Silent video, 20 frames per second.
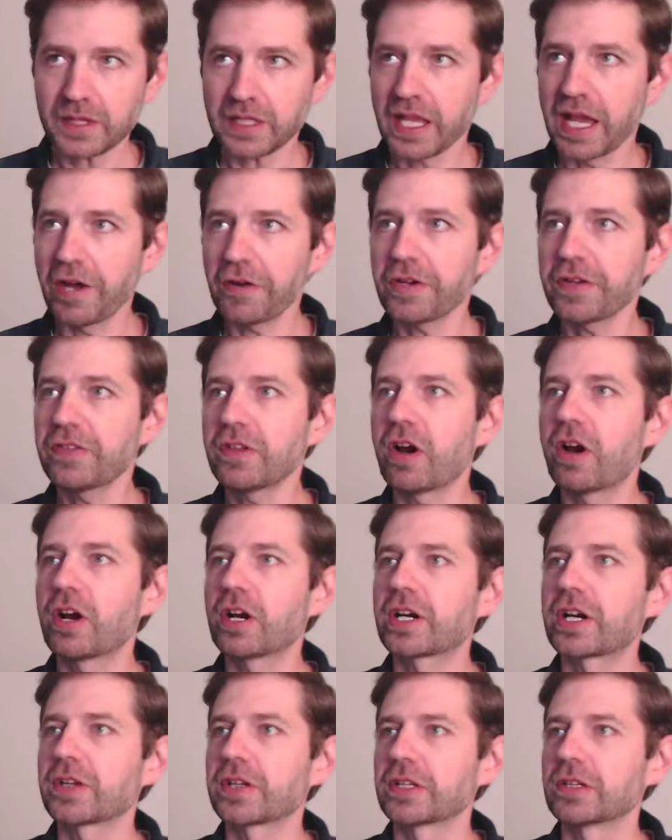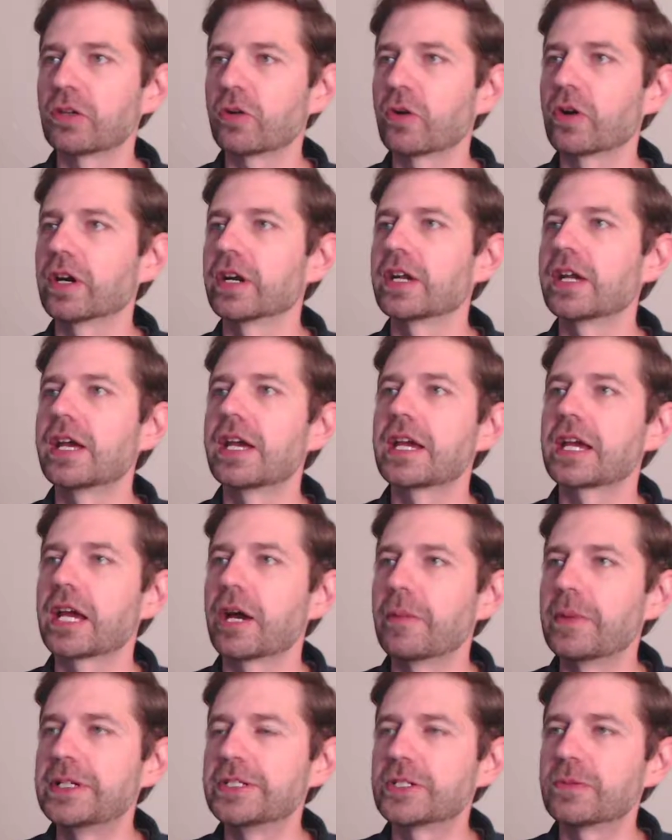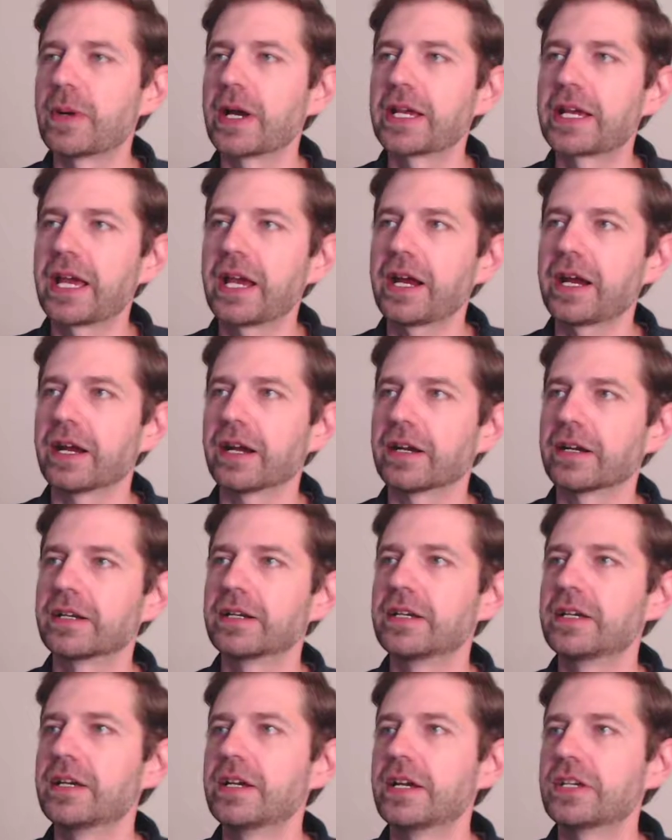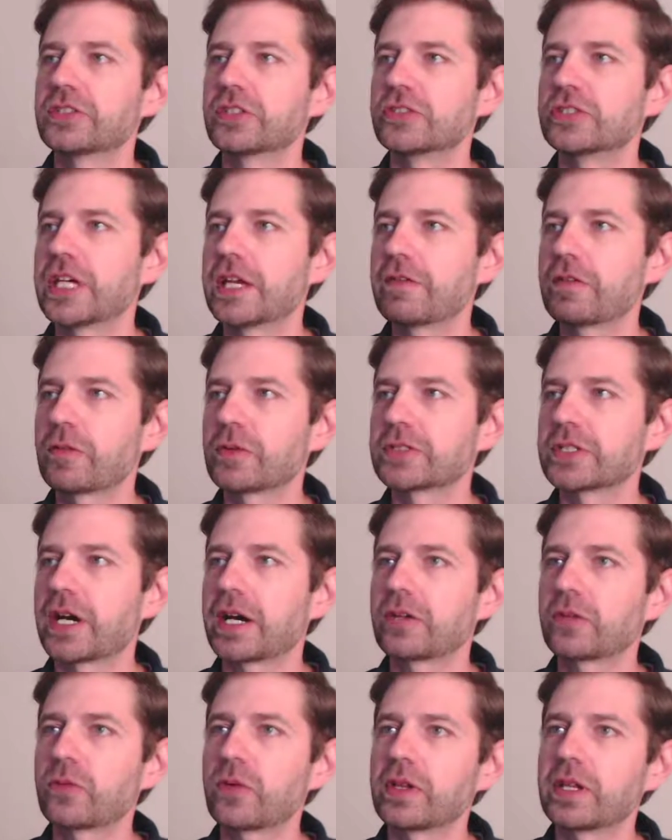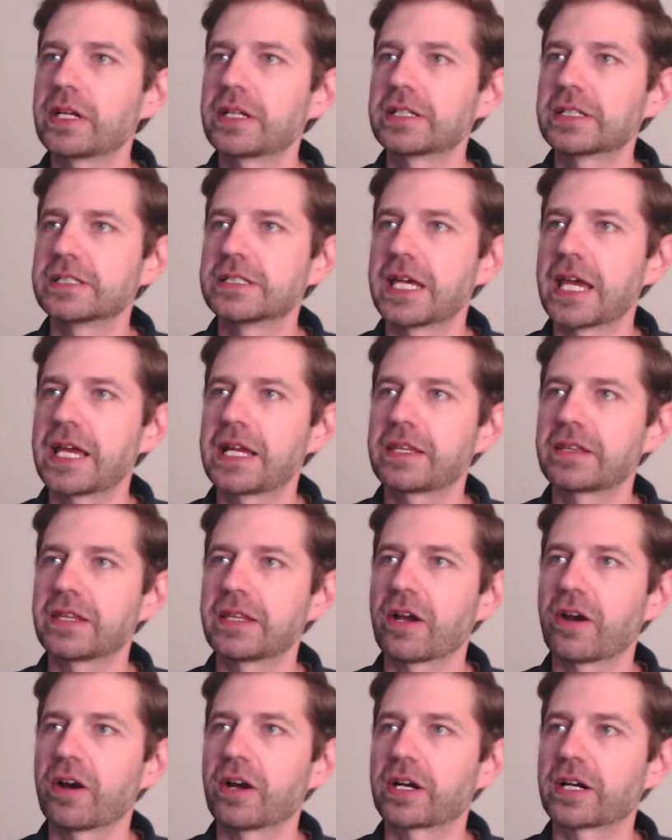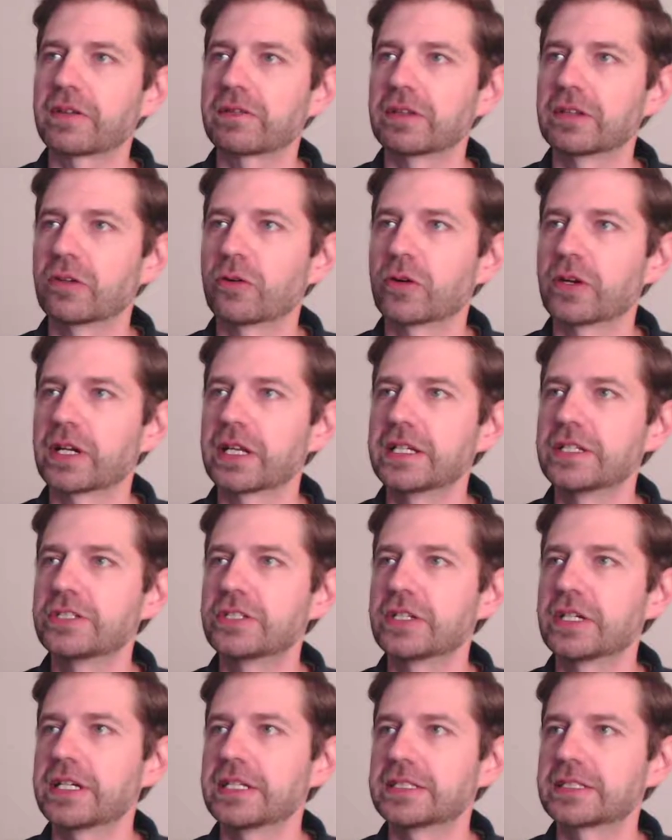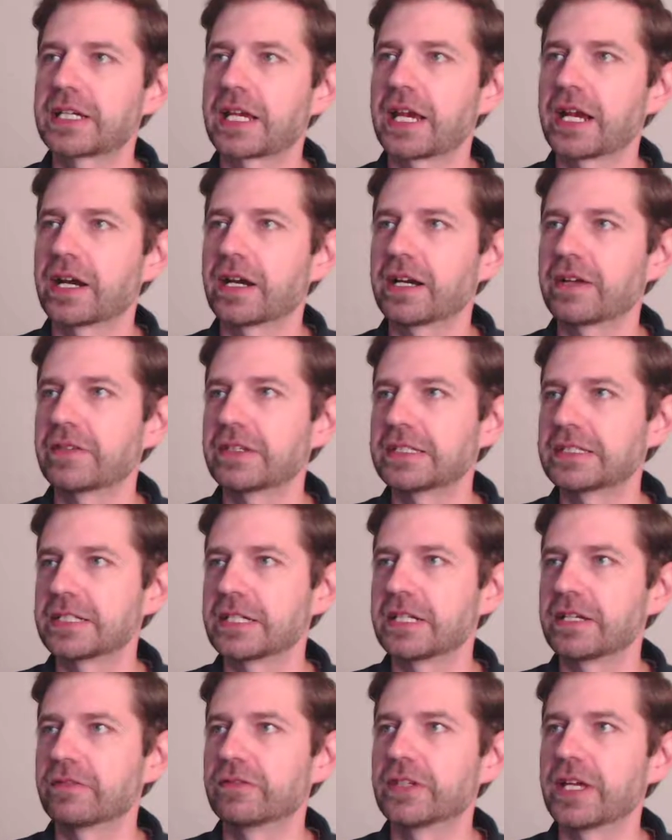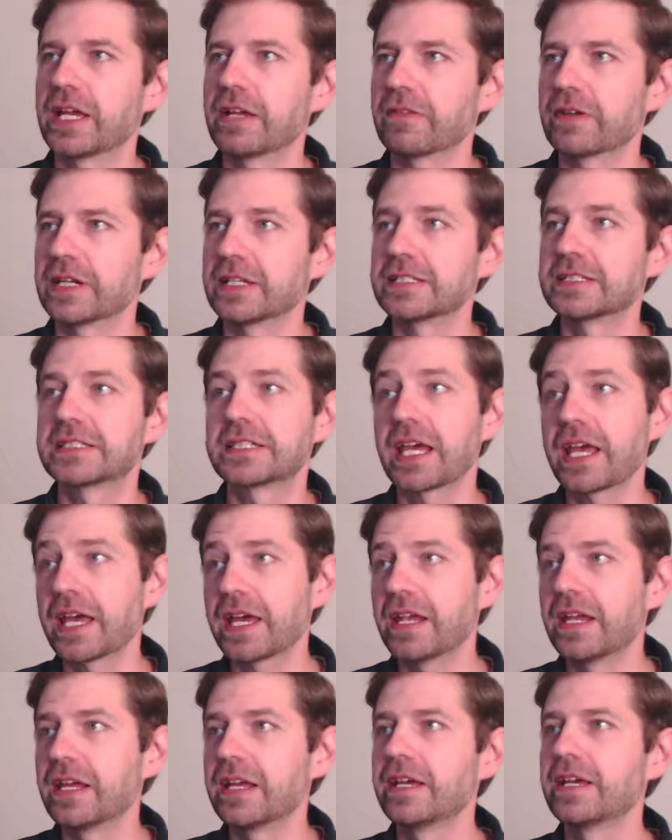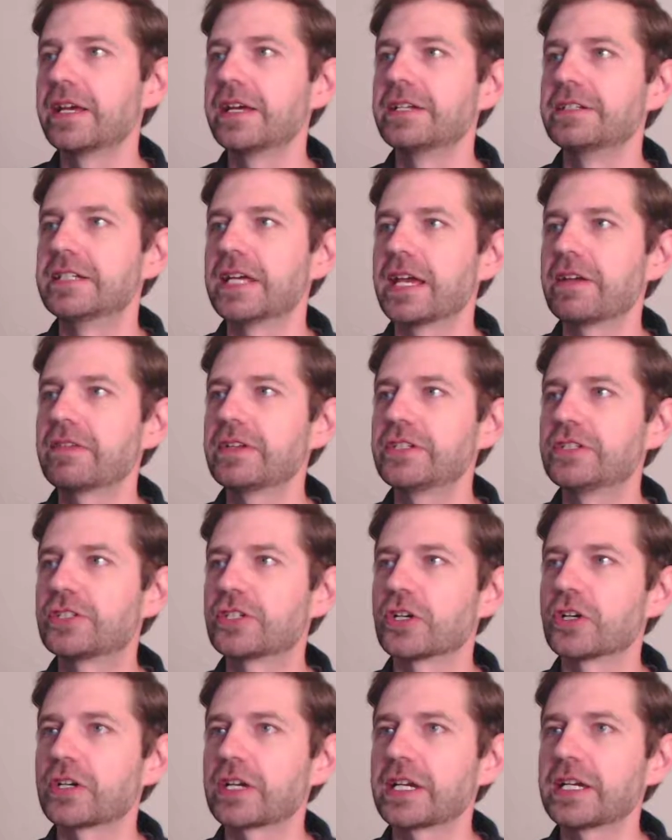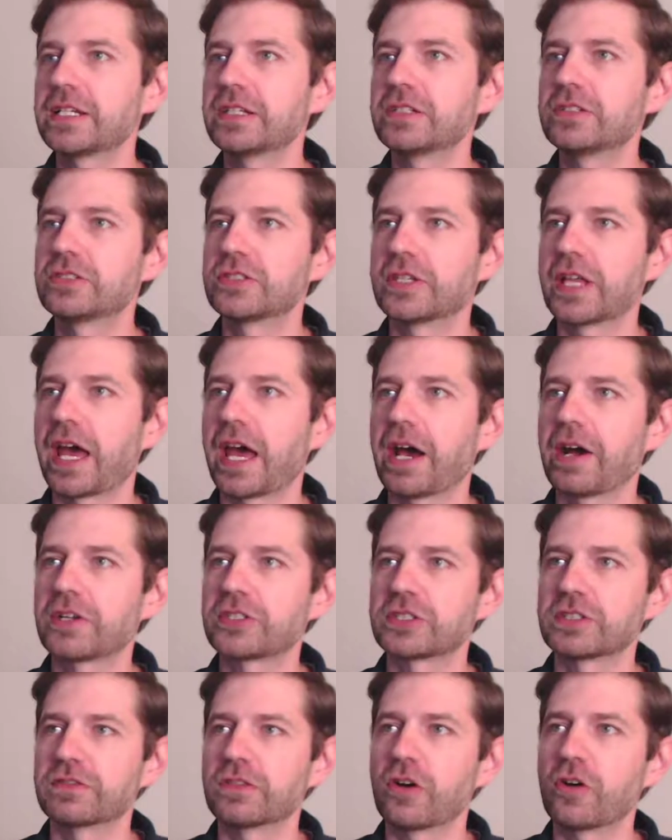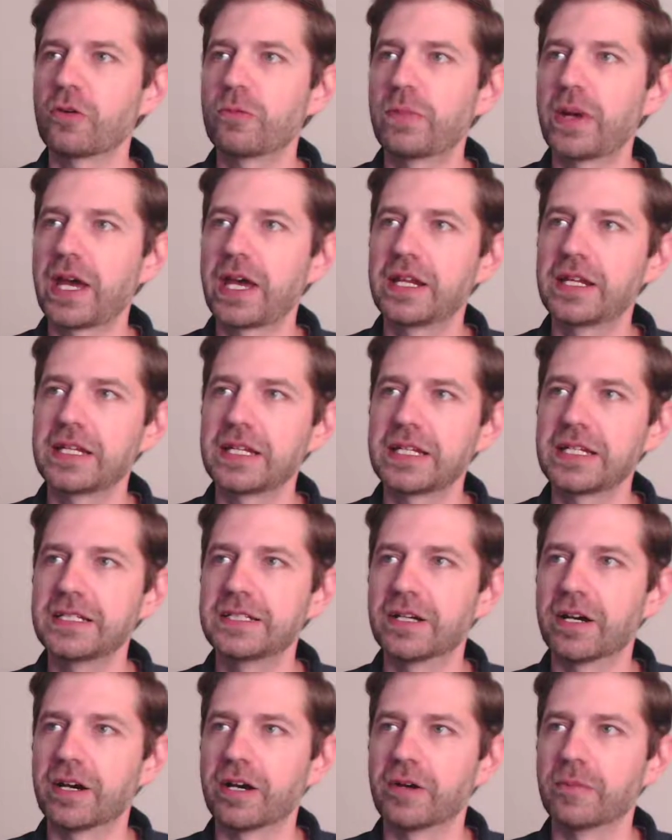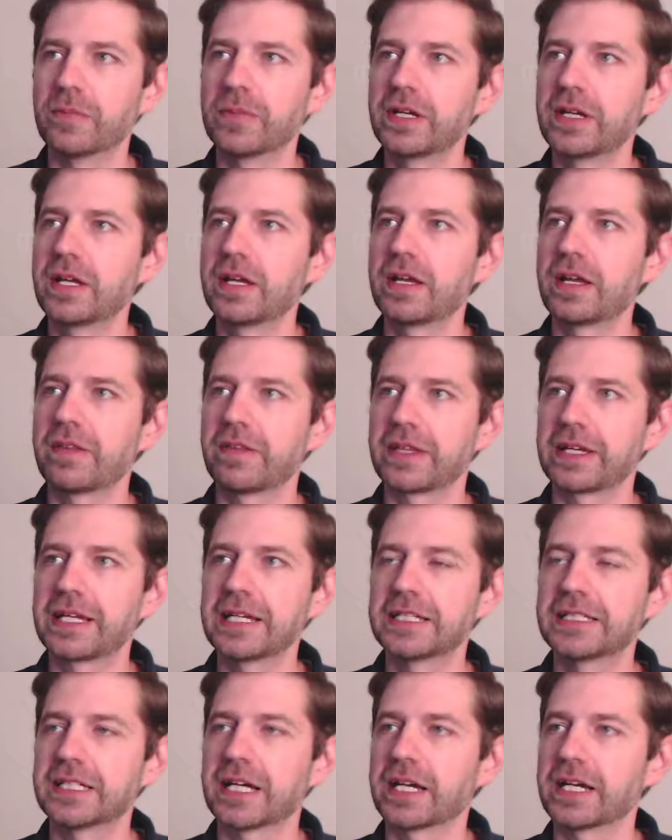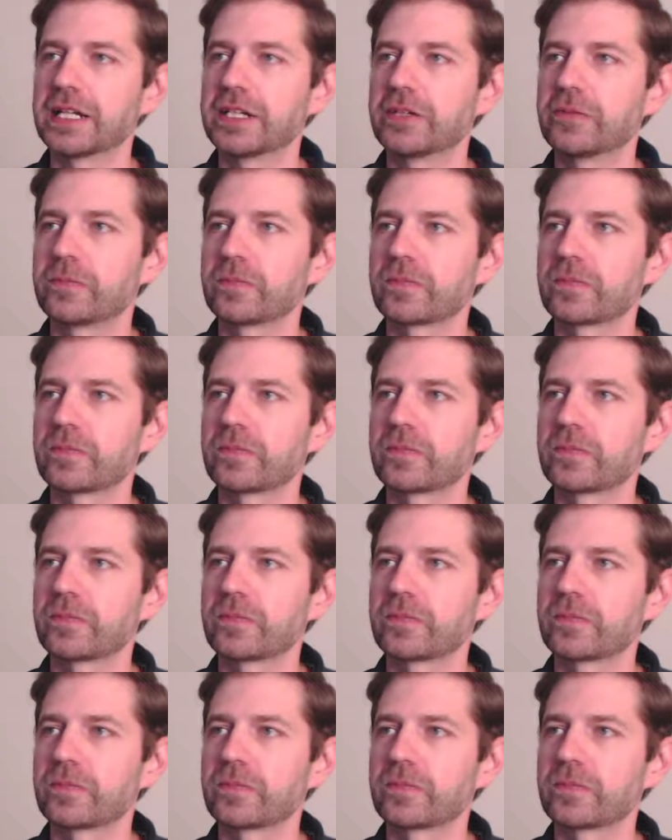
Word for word: How can the ark of the Lord come into my care? So David was unwilling to take the ark of the Lord into his care in the city of David. Instead, David took it to the house of Obed Edom the Gittite.